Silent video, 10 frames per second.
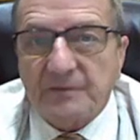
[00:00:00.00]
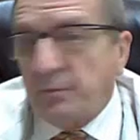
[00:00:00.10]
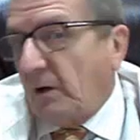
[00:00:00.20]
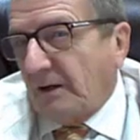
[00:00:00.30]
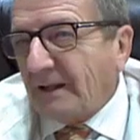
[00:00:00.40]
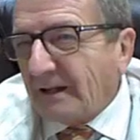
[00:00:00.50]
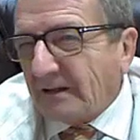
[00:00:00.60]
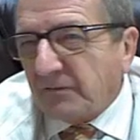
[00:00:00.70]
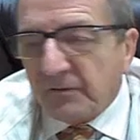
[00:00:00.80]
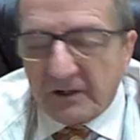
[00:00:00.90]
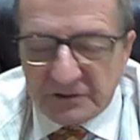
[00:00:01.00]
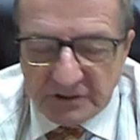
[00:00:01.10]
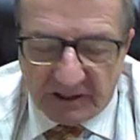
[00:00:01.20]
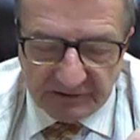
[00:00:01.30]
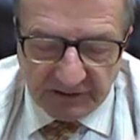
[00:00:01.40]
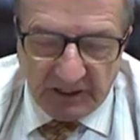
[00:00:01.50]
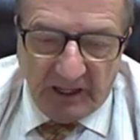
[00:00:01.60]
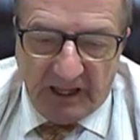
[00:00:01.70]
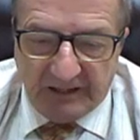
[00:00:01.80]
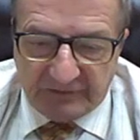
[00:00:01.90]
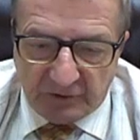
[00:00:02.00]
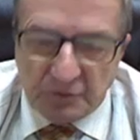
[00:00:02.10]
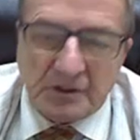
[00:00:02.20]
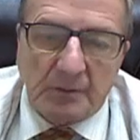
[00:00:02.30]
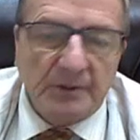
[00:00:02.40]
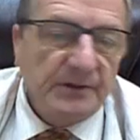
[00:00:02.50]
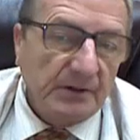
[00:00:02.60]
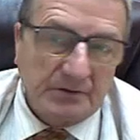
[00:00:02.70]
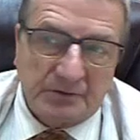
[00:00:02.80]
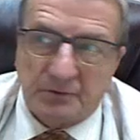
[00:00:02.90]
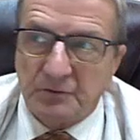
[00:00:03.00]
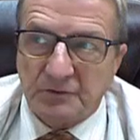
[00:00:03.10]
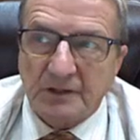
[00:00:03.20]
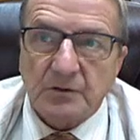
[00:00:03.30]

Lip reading: umbrella, kind of like a franchise. And so you come in there, so you think